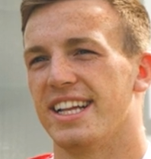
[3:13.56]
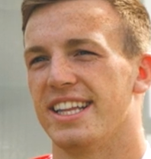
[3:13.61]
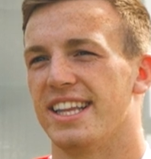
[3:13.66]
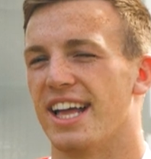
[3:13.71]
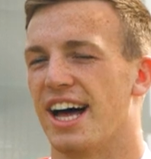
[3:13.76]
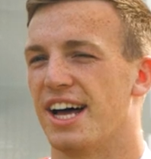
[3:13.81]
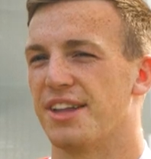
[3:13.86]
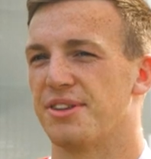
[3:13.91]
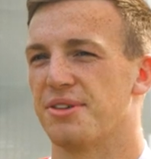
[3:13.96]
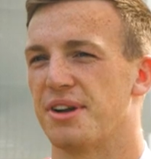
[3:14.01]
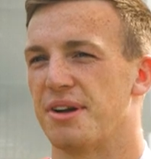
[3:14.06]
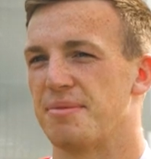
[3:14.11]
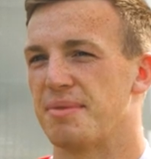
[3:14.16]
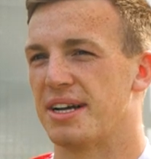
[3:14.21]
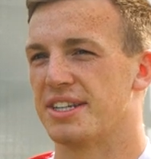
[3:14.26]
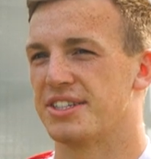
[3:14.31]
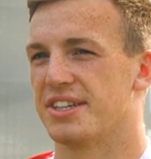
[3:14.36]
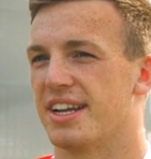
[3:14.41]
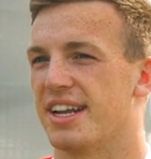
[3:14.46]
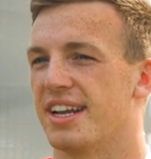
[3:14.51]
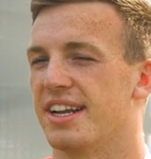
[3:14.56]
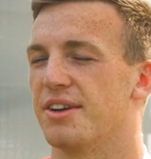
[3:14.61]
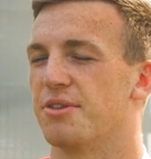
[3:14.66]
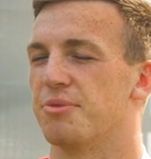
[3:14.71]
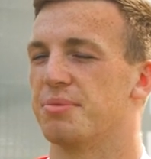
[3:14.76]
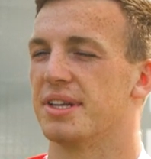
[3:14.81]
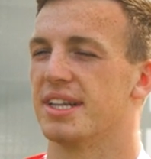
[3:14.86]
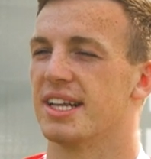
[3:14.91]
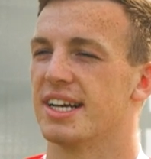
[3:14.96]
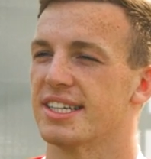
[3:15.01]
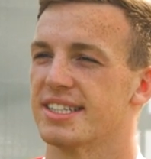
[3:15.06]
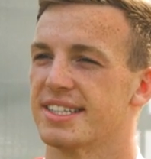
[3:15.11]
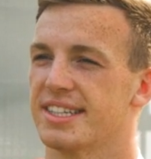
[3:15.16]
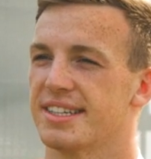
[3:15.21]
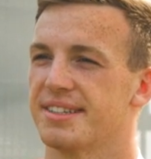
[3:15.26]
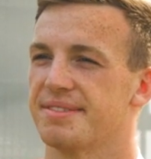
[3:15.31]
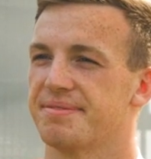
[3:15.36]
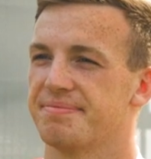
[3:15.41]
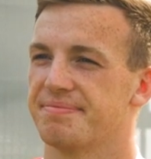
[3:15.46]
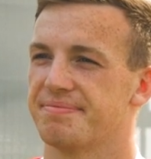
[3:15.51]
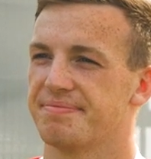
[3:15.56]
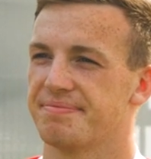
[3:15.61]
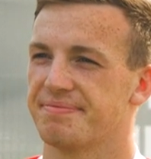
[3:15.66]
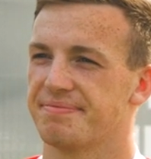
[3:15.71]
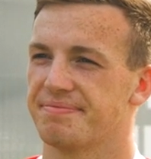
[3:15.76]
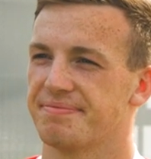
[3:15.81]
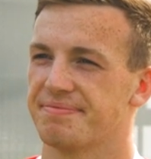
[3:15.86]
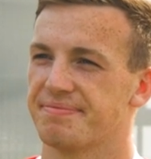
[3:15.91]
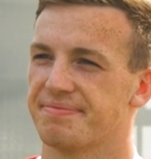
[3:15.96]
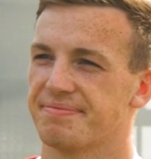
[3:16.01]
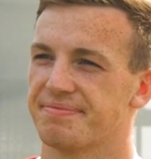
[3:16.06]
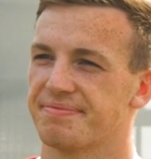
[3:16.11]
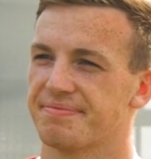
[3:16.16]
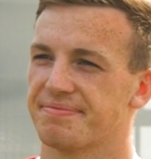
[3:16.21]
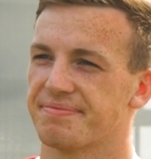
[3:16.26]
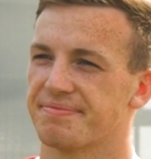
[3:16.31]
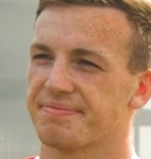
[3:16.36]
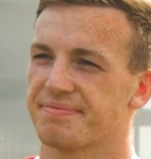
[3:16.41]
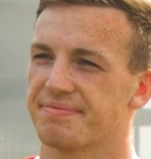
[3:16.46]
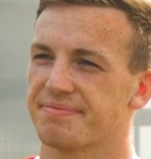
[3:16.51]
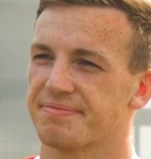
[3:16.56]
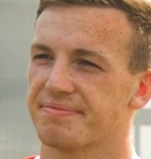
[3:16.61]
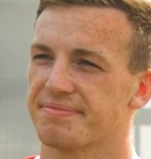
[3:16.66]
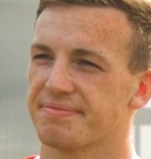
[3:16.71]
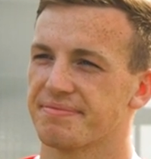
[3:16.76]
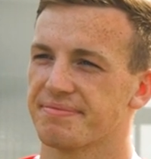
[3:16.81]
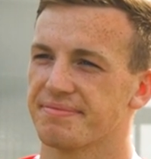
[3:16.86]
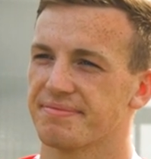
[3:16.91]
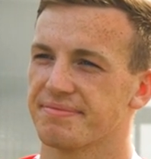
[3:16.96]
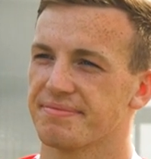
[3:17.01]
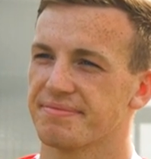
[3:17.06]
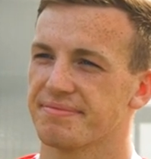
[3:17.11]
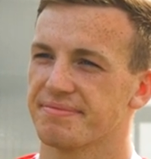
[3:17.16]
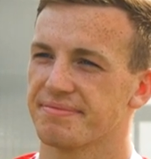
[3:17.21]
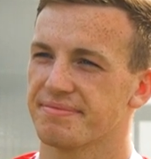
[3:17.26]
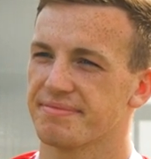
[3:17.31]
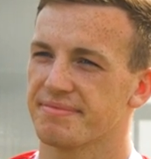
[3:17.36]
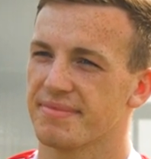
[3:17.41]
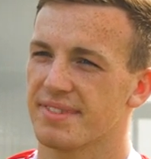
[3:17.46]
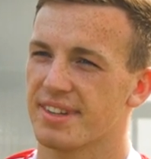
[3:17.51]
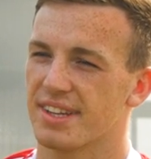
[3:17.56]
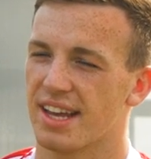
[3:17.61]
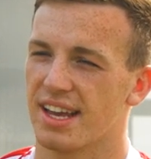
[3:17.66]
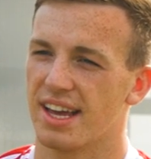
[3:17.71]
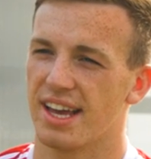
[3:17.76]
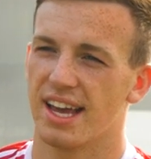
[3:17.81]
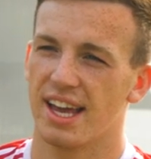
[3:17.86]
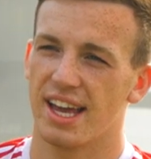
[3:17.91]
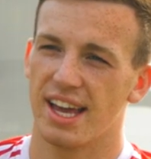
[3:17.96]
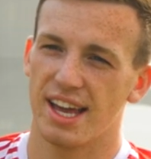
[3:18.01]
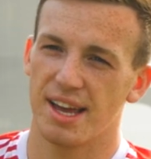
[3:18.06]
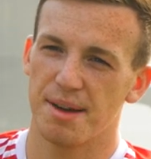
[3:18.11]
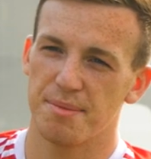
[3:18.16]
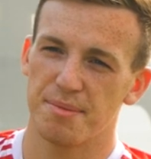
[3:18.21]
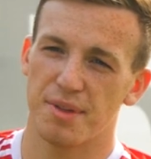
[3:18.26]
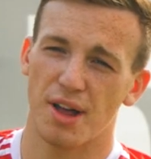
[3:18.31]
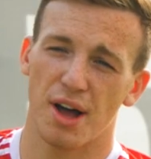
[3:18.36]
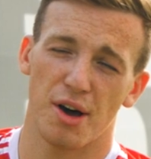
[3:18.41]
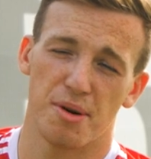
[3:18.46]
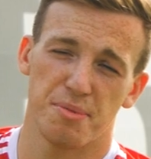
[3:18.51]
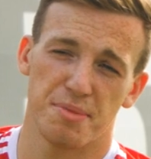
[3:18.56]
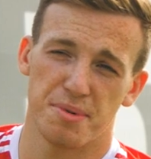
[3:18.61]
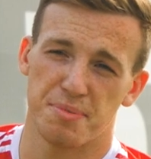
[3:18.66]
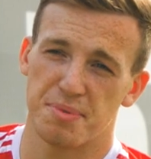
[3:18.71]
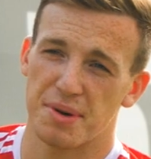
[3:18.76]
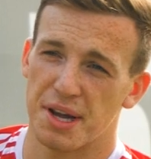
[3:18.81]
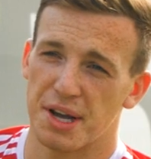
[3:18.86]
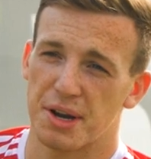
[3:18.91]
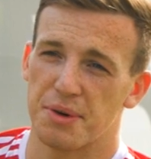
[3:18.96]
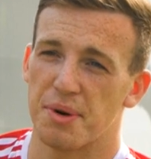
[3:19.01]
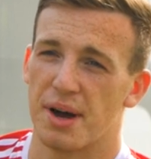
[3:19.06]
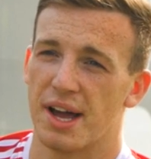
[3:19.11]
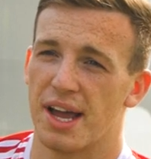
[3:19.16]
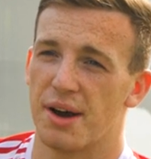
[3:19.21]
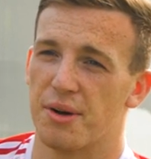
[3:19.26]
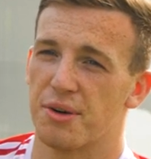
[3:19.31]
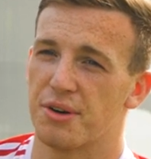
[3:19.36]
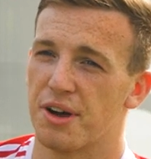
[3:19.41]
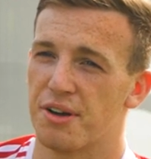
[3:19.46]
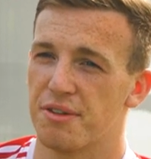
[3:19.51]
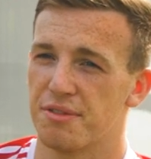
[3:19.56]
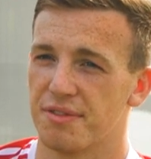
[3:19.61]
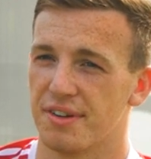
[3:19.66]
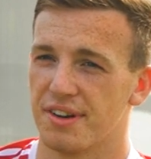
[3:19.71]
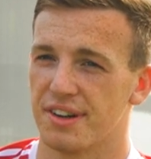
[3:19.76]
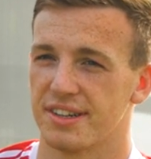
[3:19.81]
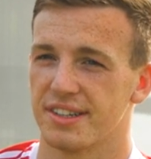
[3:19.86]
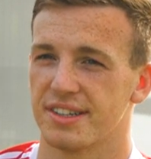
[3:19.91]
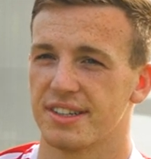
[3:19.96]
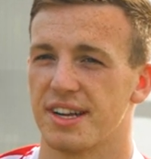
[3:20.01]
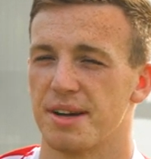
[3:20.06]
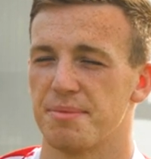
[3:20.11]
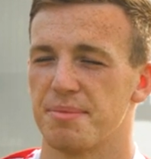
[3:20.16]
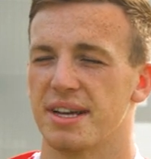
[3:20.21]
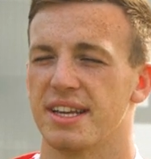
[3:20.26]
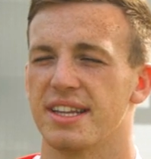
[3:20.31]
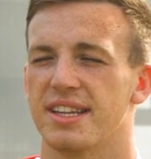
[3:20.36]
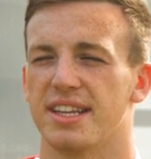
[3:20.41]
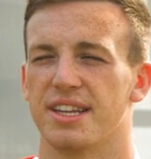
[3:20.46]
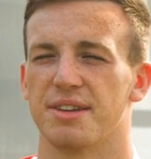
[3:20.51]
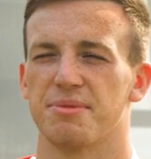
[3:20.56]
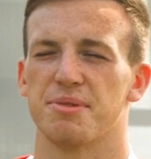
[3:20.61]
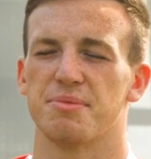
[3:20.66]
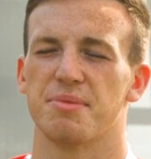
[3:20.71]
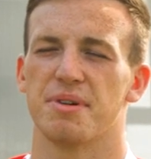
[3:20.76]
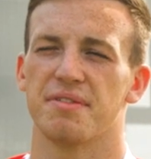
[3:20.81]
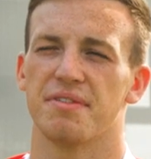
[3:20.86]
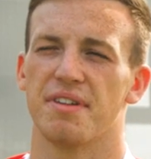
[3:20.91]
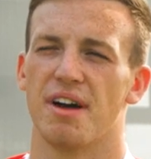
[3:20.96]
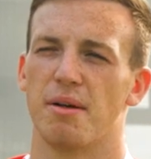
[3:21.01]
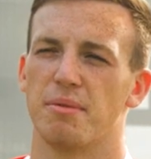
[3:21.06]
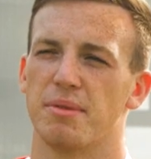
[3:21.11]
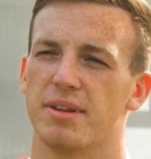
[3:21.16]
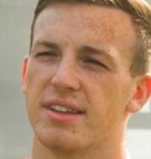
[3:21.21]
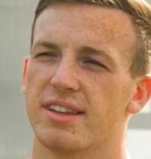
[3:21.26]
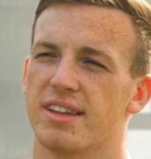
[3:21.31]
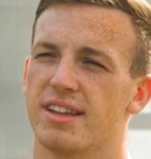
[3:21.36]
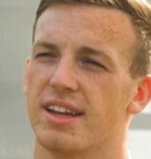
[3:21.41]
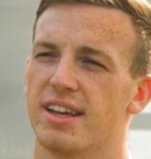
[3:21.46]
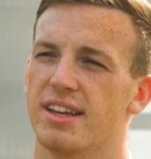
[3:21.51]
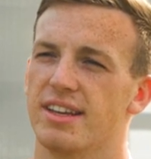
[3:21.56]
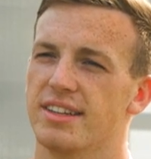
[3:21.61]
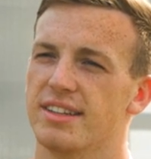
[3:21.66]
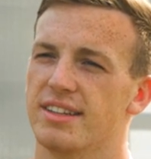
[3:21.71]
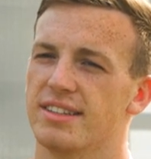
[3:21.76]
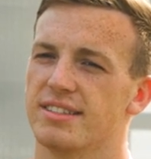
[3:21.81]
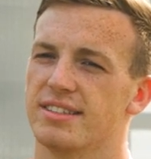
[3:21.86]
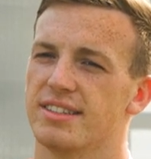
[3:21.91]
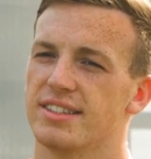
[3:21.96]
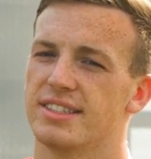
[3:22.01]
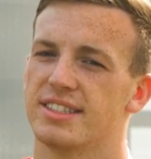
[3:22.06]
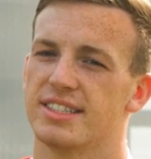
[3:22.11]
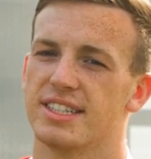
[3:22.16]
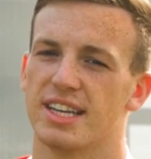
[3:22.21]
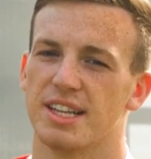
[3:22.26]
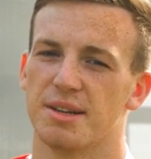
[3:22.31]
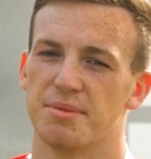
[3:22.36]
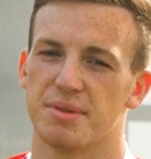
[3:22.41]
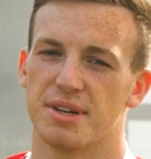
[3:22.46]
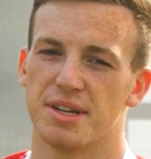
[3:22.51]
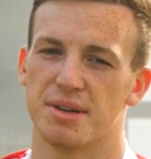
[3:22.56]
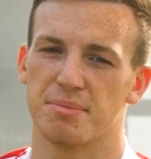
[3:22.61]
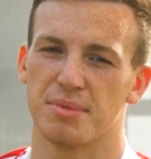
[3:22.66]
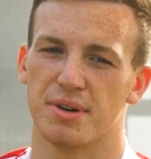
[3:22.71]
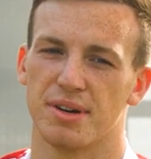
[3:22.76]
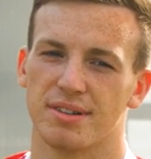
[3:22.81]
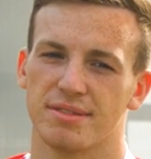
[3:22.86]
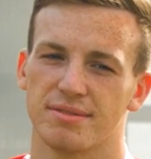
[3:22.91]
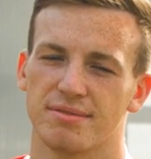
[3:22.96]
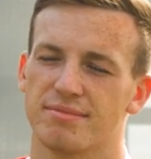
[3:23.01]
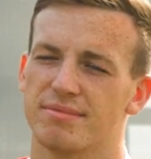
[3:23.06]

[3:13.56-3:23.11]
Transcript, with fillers: nah, I don't imagine anything will beat this. Will you get a chance to celebrate or? Um, nah, it'll be pretty quiet. I'll go out for a bite to eat with my family tonight and, and celebrate, but